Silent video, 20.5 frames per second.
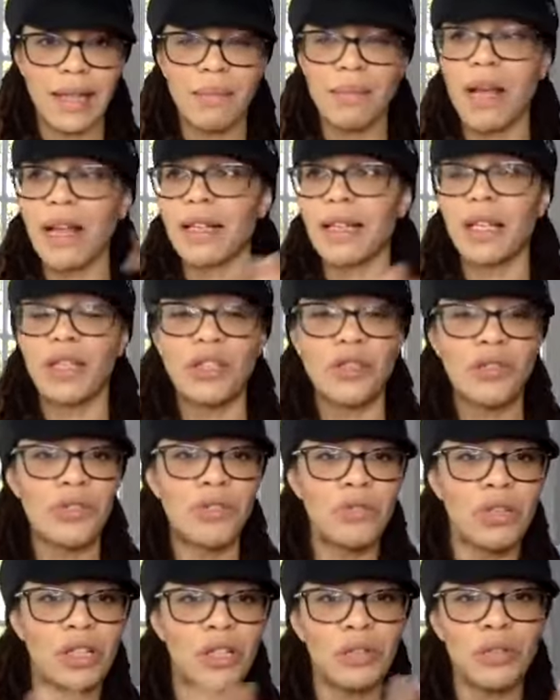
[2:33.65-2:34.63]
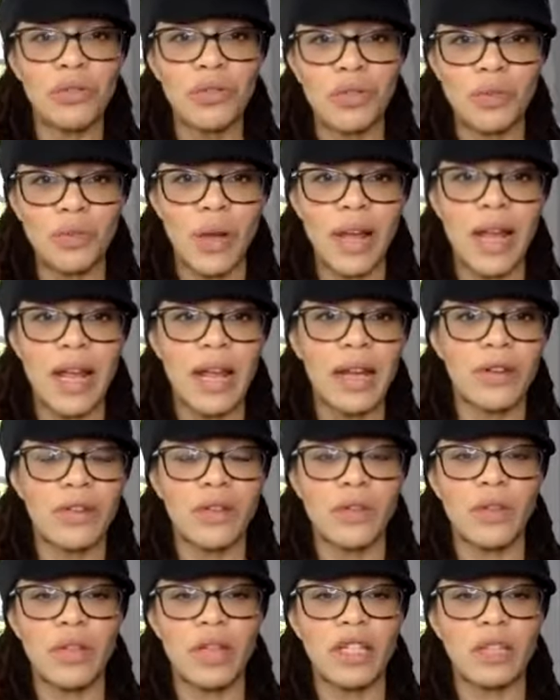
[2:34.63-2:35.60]
I'm not telling you you can lose weight or
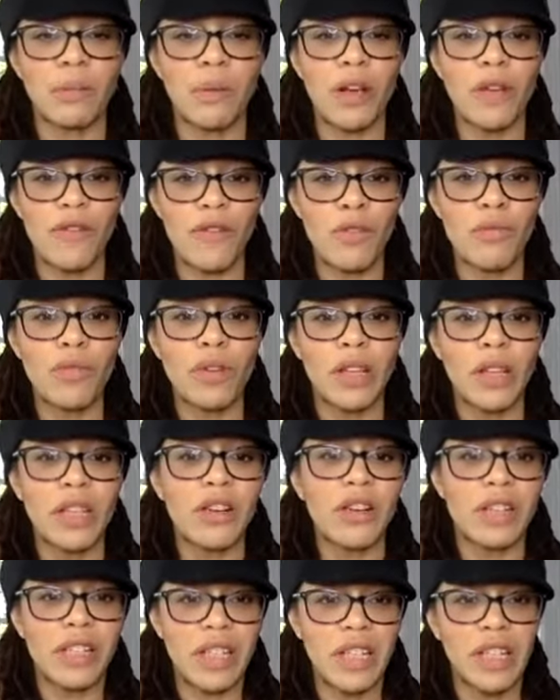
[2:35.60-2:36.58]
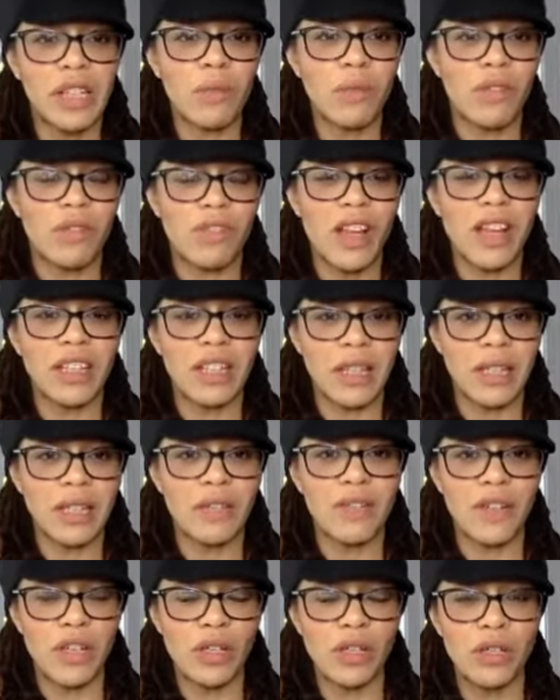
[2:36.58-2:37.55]
do this. But if you really are dealing with
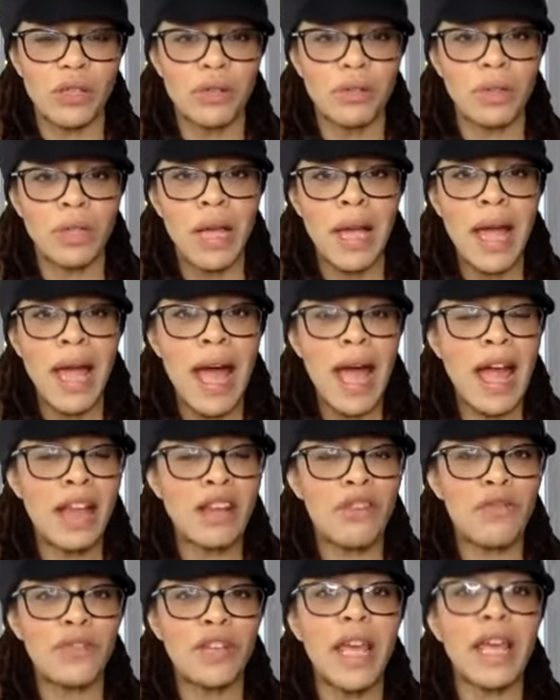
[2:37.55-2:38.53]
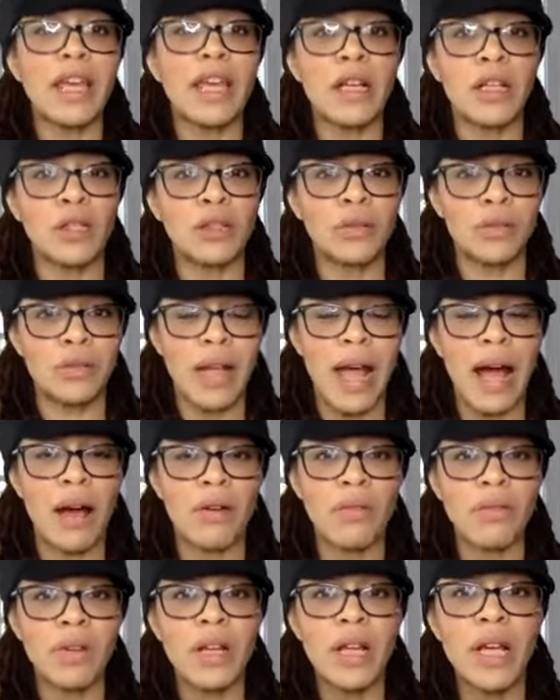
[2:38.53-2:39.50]
digestive issues and you've taken gluten
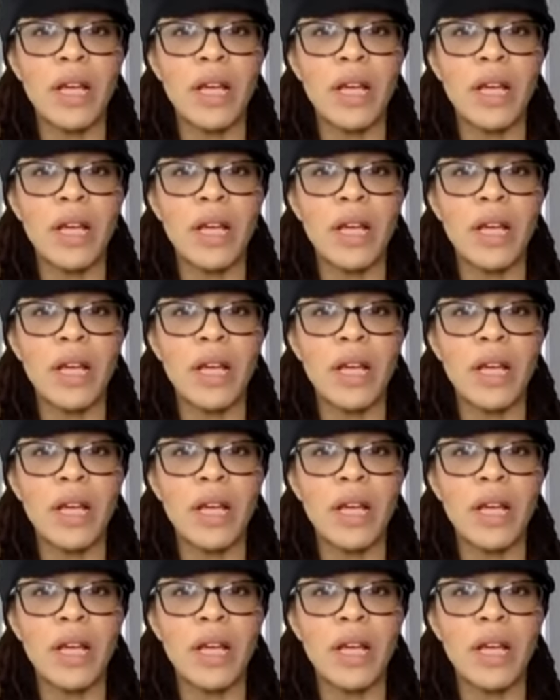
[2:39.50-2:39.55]
out,